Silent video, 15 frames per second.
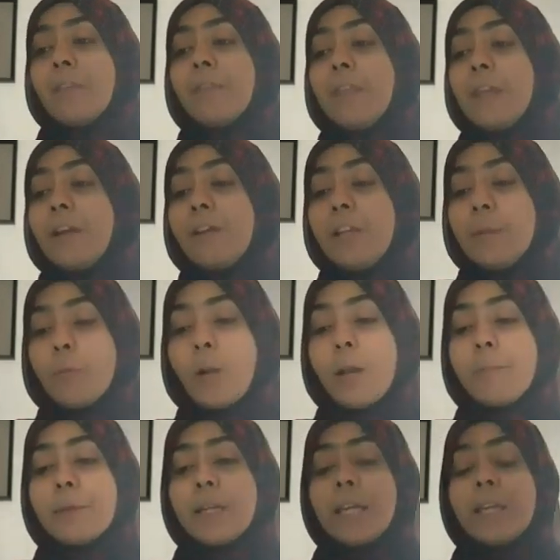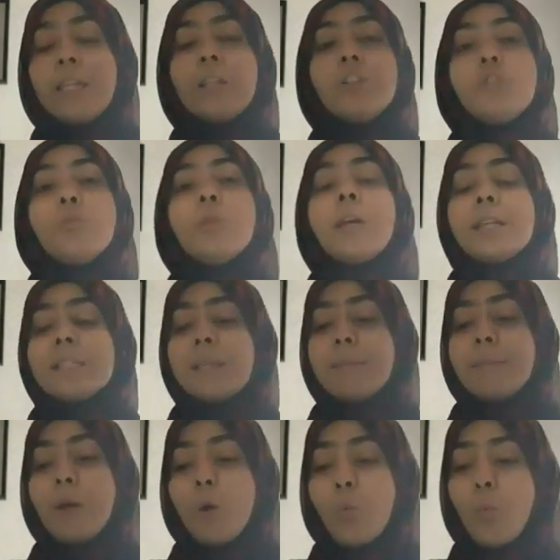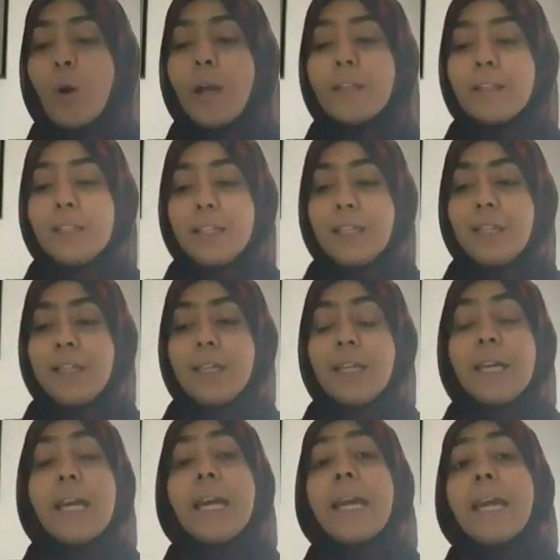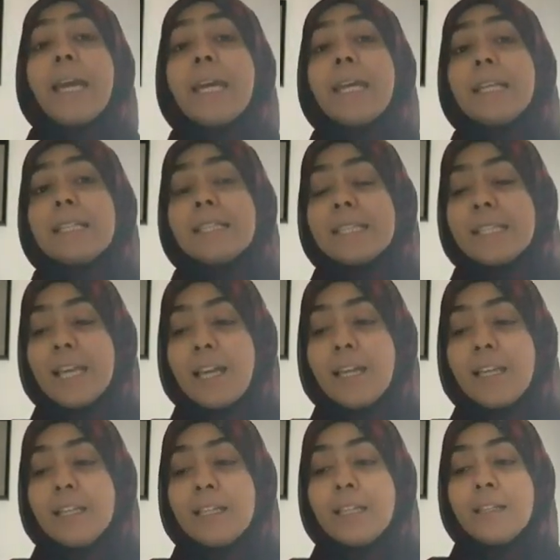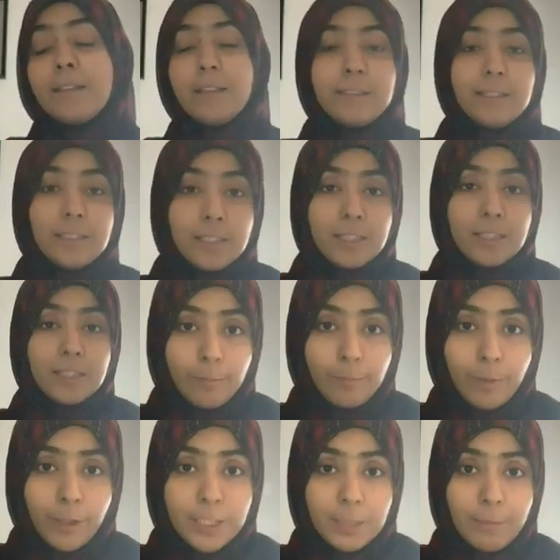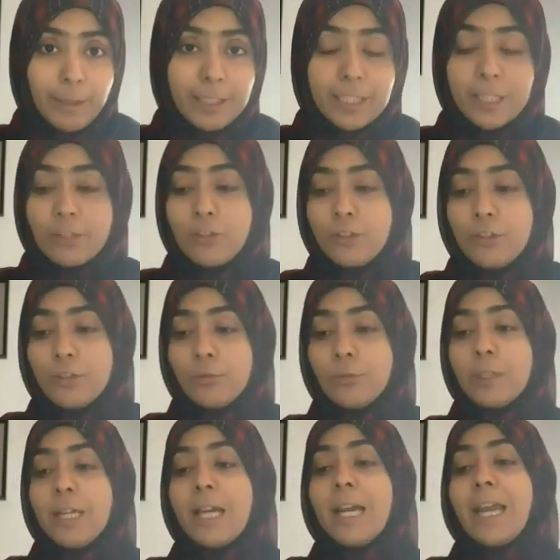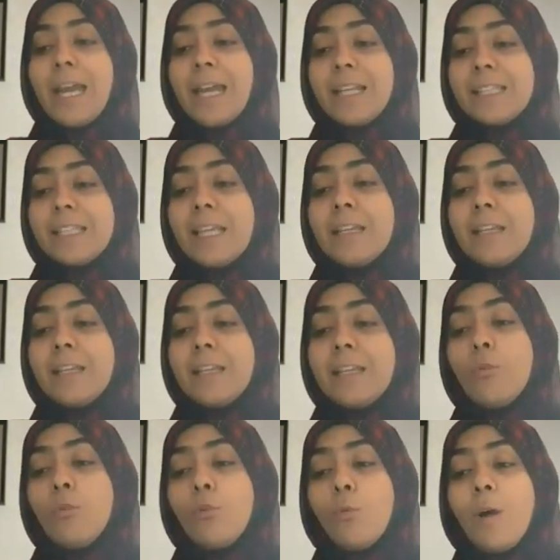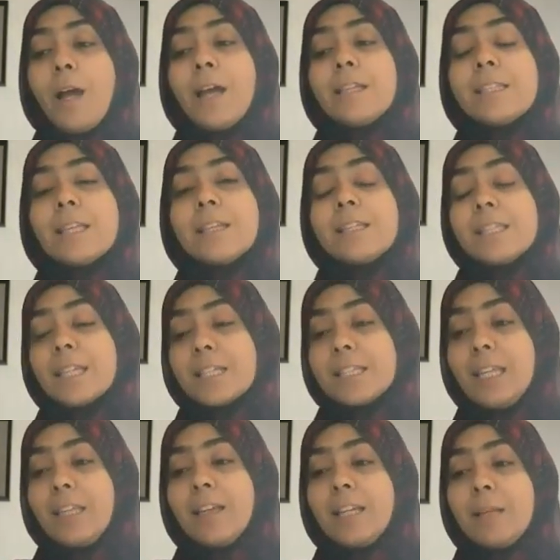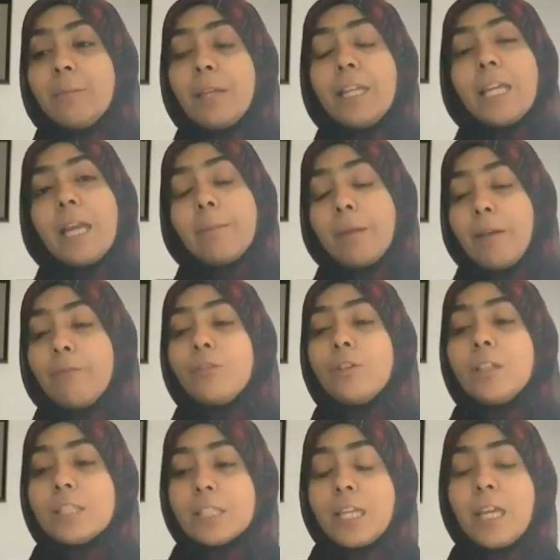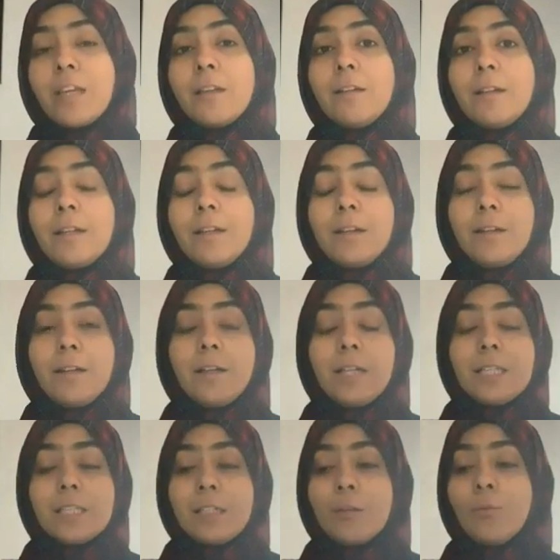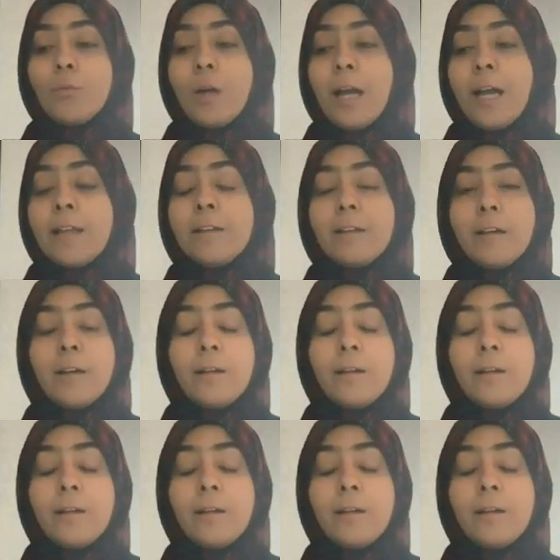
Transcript: There he propagated Judaism widely. His son, this is the part to pay attention to, his son Dhu Nuwas succeeded him, and he came after this king who had